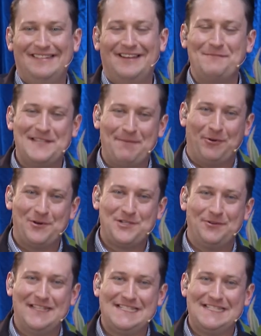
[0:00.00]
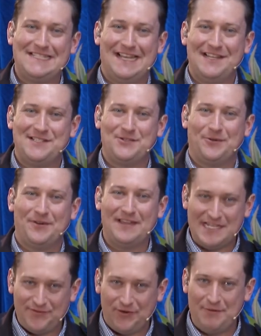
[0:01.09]
I'm Dan Bourchier, and this is Let's Talk.
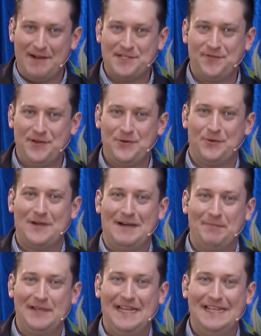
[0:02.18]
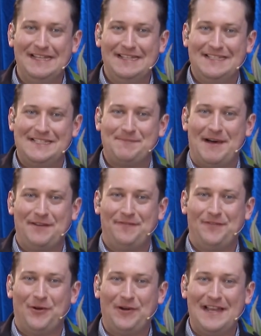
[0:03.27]
Thanks very much for your company as part of
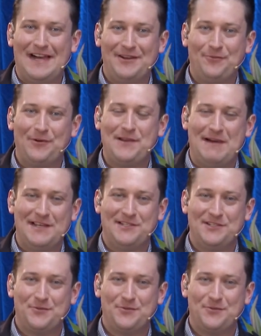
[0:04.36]
Floriade Reimagine